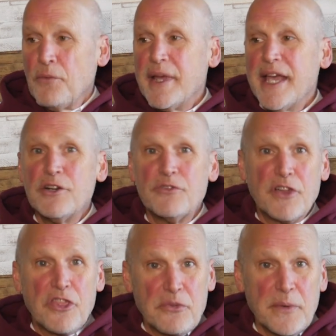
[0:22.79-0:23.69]
We had
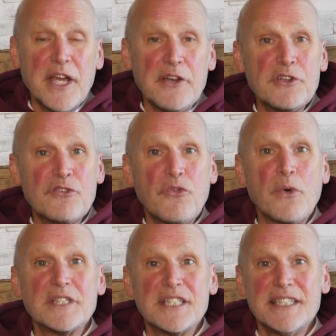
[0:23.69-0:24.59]
over
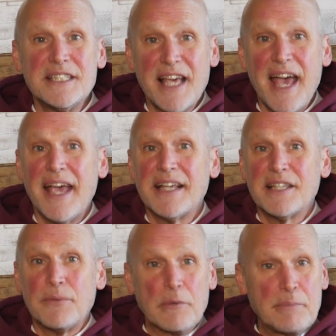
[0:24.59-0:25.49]
314 tags
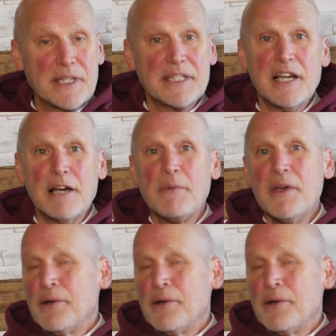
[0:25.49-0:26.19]
that were picked up.